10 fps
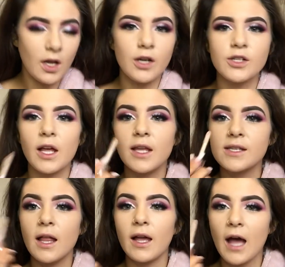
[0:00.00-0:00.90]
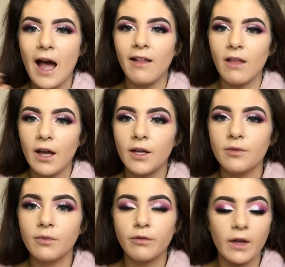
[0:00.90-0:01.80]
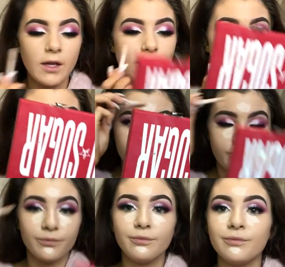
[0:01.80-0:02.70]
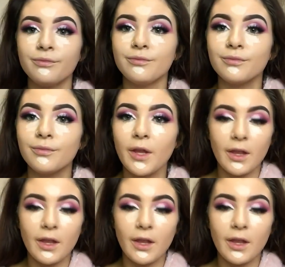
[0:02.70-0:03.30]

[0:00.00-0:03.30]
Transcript: just like it to like highlight my face, like